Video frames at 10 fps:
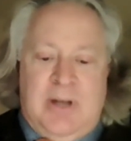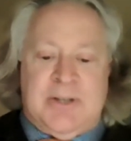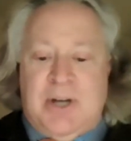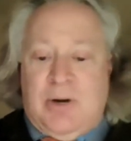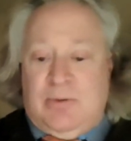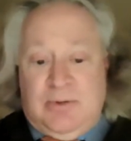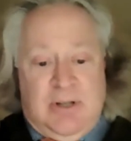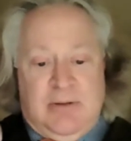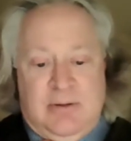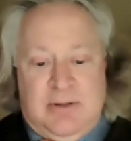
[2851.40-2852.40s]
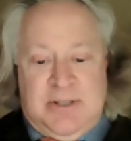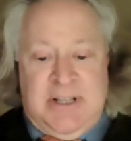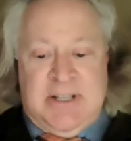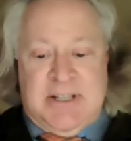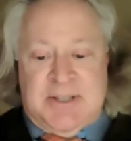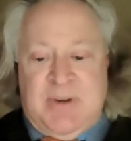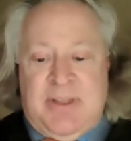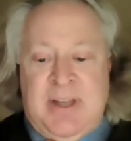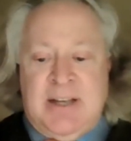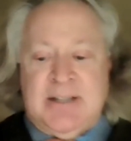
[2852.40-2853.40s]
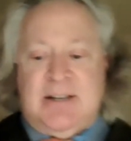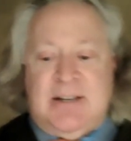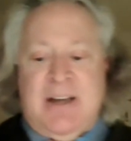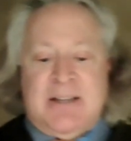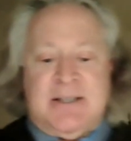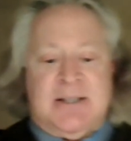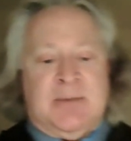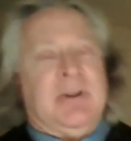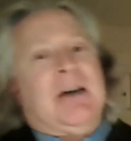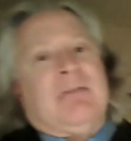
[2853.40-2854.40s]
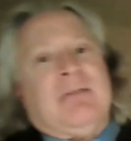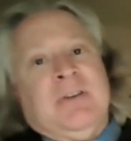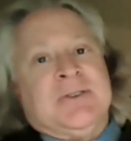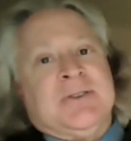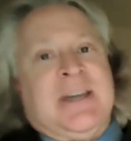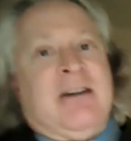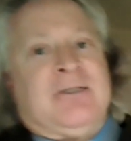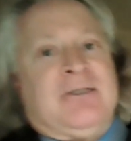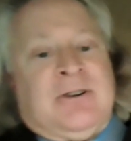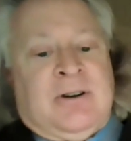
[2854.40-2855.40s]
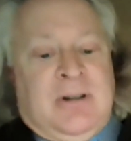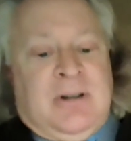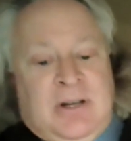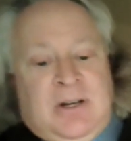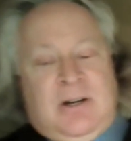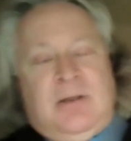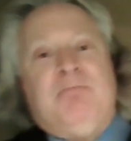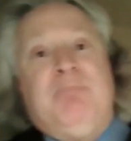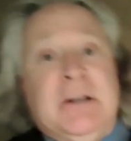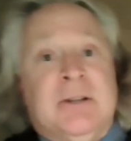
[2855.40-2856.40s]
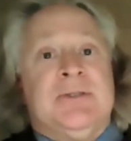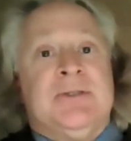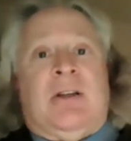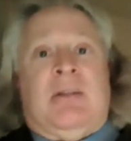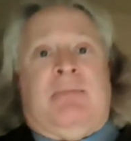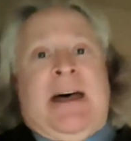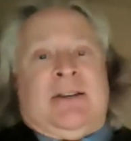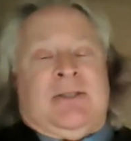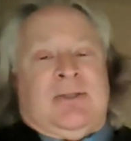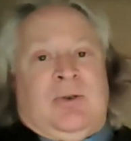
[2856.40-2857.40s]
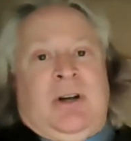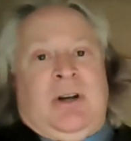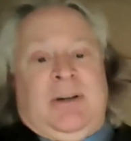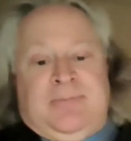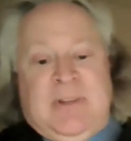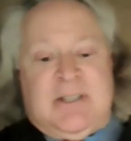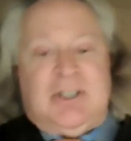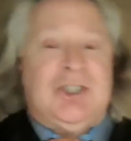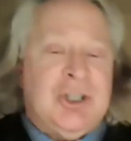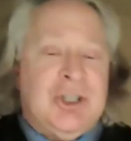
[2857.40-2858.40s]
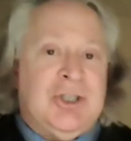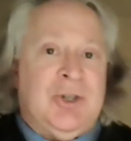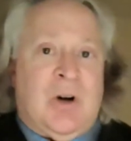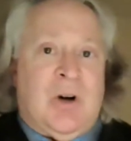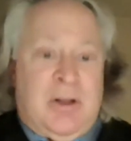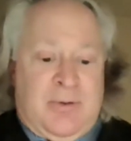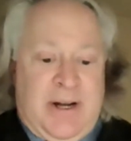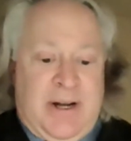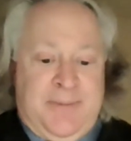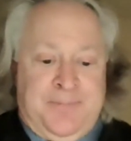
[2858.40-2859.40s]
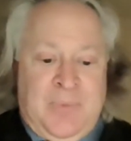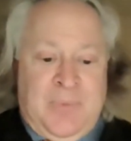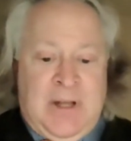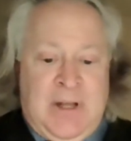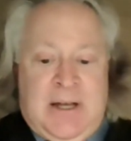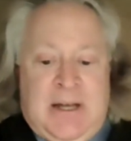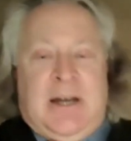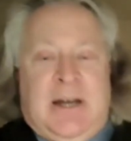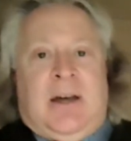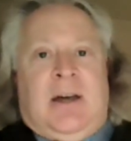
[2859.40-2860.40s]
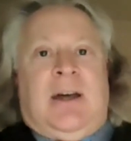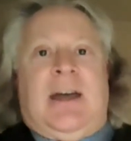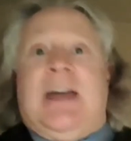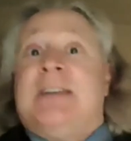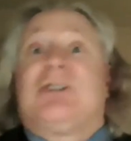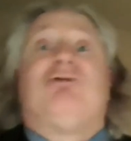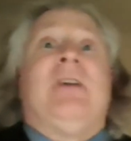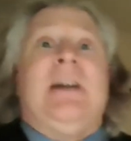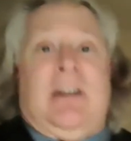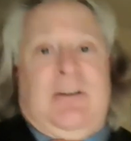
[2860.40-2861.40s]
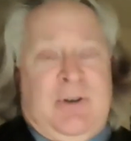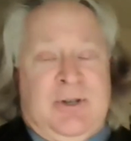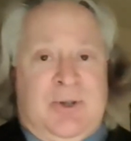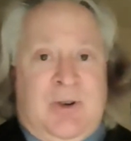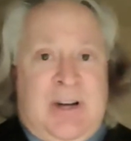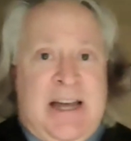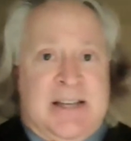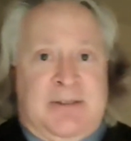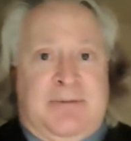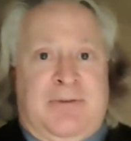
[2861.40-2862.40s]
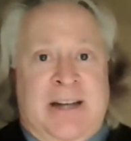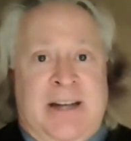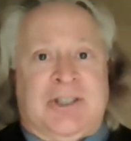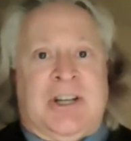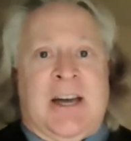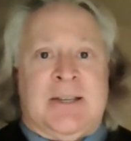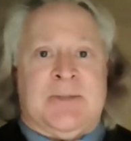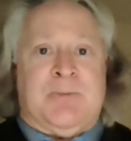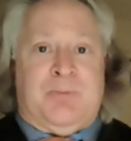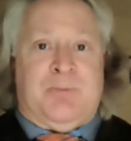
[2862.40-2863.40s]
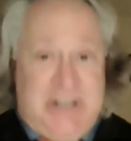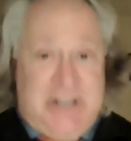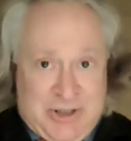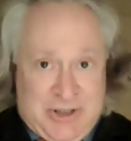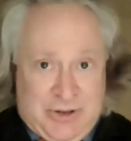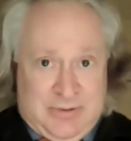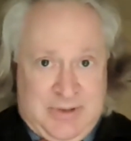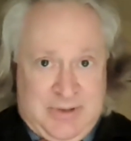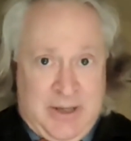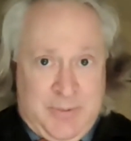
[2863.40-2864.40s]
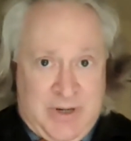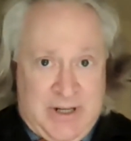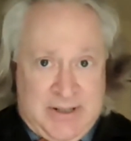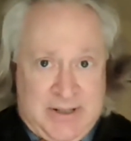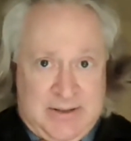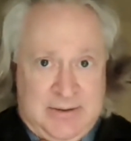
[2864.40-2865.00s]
So, scene does three things. It advances the plot, reveals character, builds on the backstory. So it should do all three. It's great if your story has a franchise potential, Gail Priest,